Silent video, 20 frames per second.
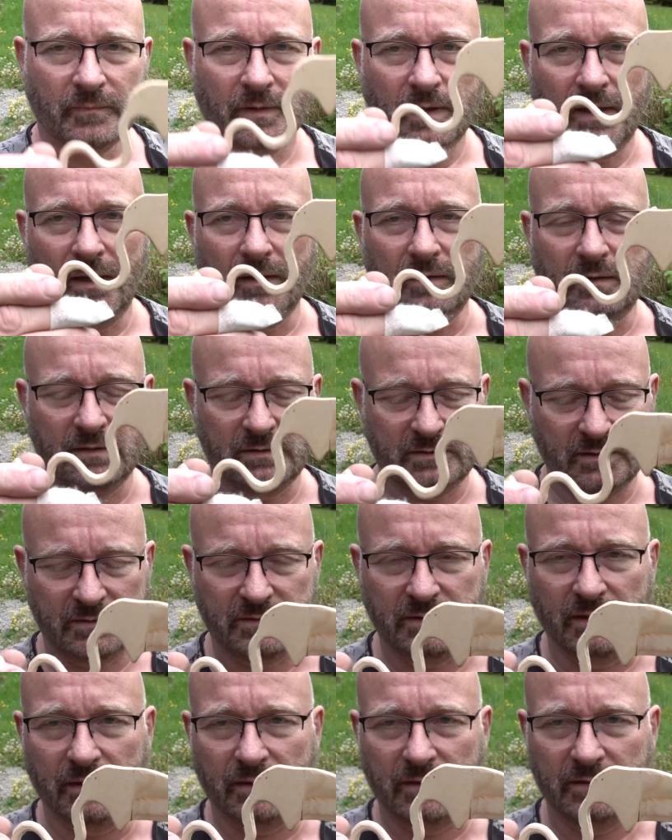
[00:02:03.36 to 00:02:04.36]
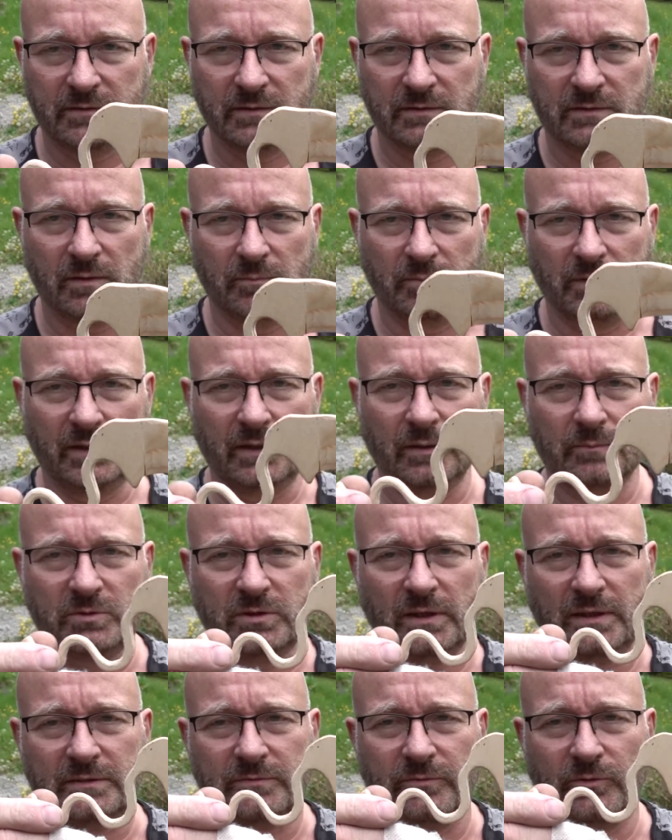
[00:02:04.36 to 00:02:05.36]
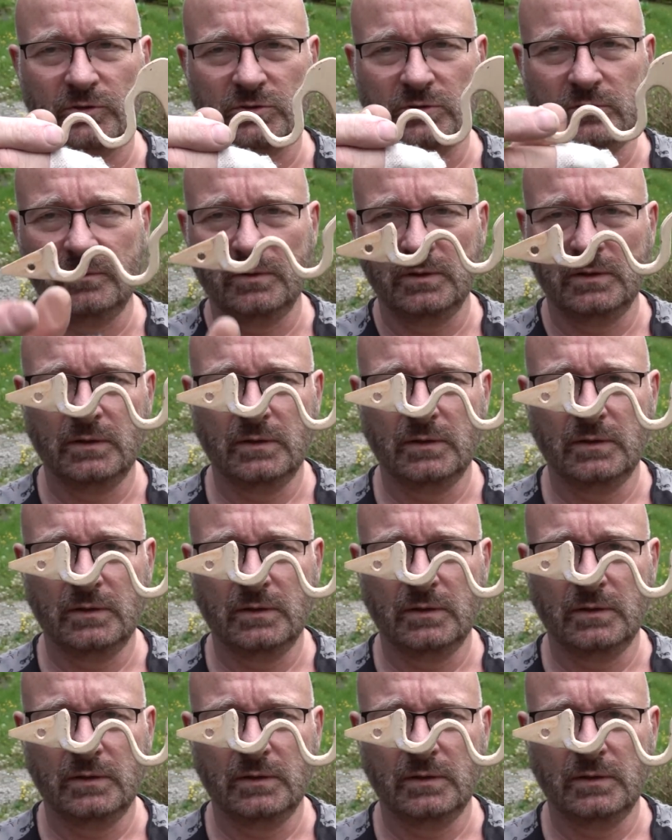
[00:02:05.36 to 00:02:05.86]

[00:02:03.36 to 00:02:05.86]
And this is it. This is the medium-sized version.